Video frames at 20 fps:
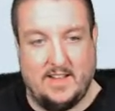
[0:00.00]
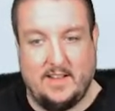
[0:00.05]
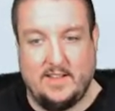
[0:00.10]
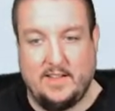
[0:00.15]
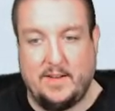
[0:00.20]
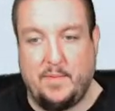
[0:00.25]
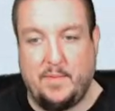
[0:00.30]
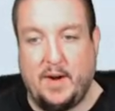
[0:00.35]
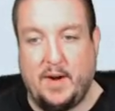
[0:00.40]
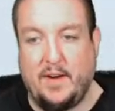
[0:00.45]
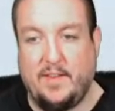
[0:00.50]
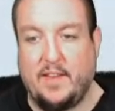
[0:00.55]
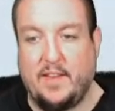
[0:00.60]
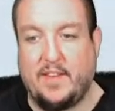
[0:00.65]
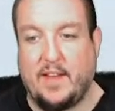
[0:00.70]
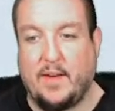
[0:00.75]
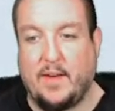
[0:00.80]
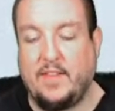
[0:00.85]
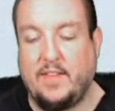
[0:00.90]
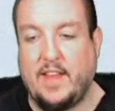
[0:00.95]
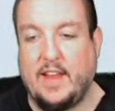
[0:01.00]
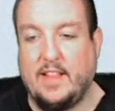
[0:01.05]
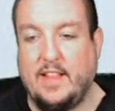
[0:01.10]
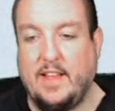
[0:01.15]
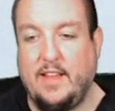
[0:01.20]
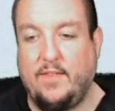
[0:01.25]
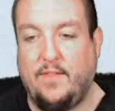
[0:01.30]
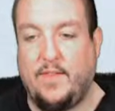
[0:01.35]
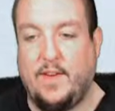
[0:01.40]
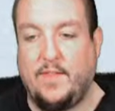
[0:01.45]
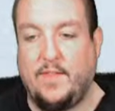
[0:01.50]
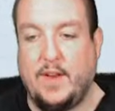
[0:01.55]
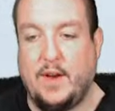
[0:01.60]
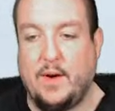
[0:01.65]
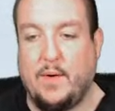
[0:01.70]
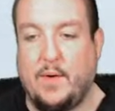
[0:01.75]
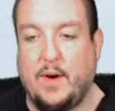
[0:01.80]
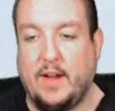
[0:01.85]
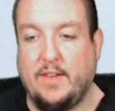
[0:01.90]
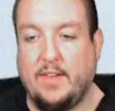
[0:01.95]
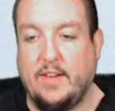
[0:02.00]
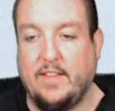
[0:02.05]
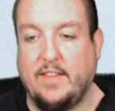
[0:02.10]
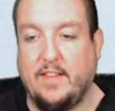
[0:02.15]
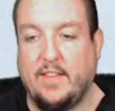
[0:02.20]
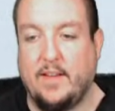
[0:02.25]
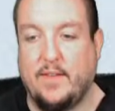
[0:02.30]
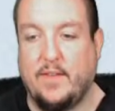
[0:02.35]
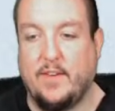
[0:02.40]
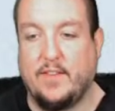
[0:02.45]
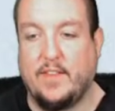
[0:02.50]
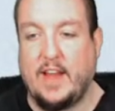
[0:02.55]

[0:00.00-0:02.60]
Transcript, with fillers: Tamir says, I would say at least 50 are watching since almost